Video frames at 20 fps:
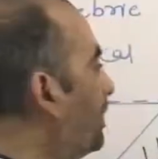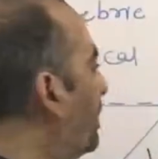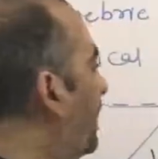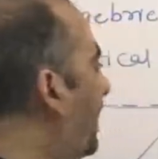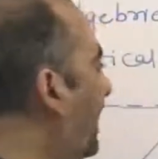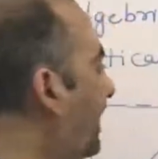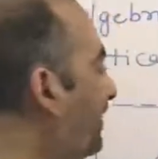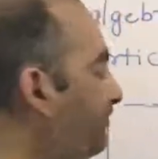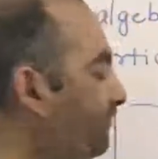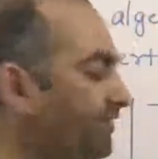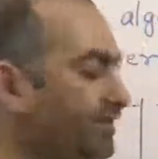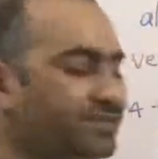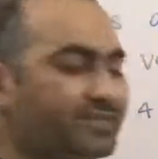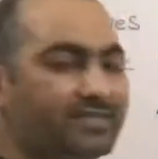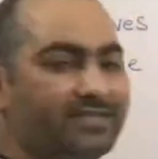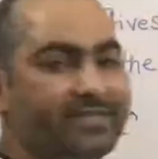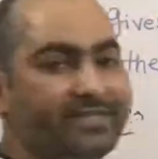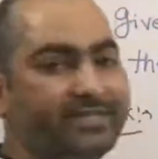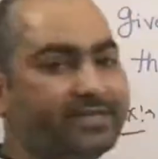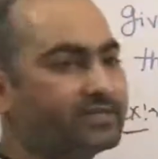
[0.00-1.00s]
fx
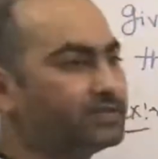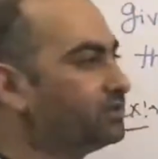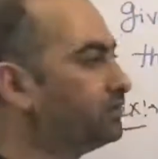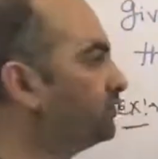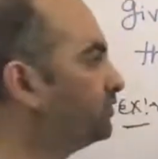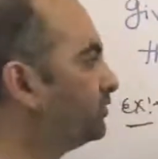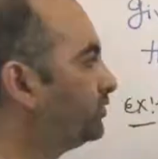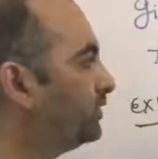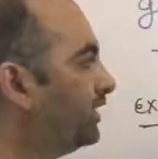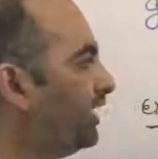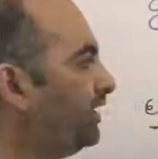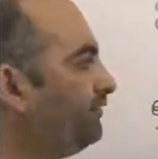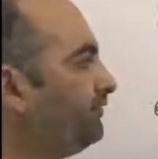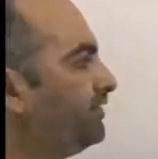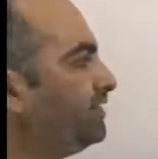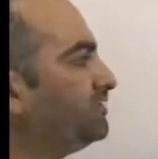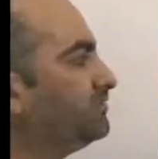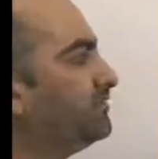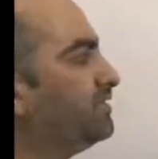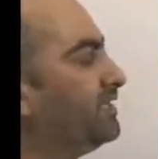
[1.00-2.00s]
dx, so
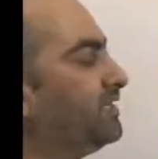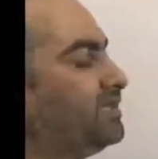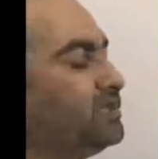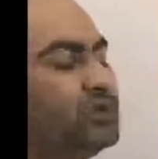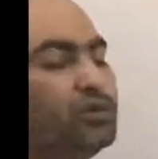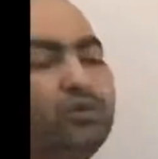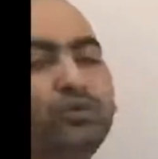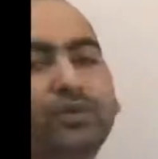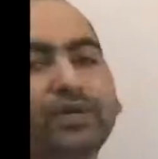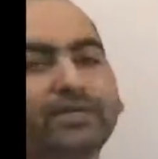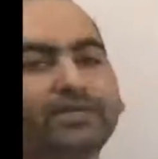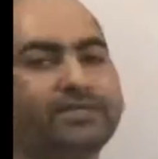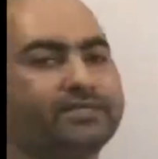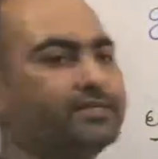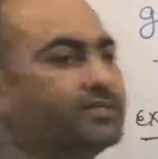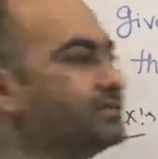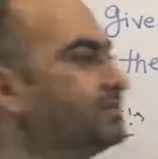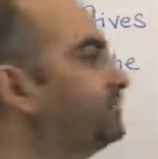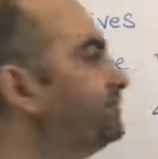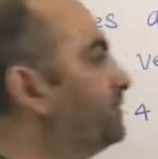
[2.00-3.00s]
fx will take
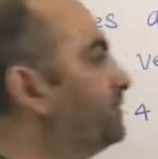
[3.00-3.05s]
2x